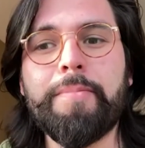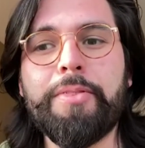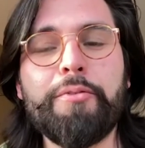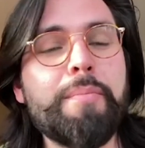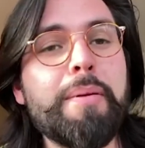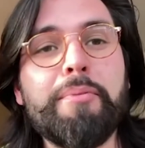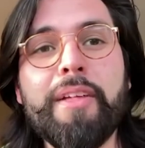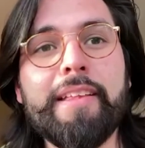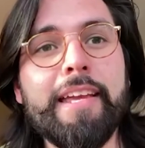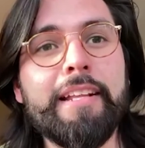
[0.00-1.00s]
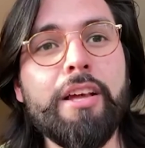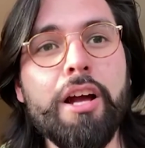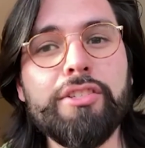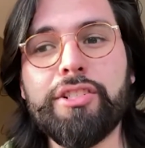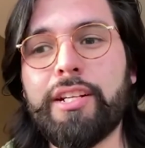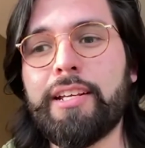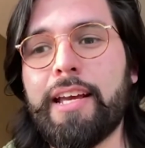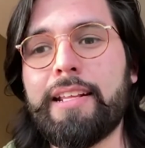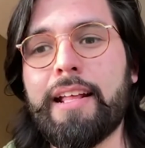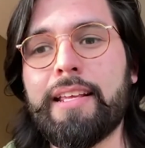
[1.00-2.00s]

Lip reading: through the people that he touched and that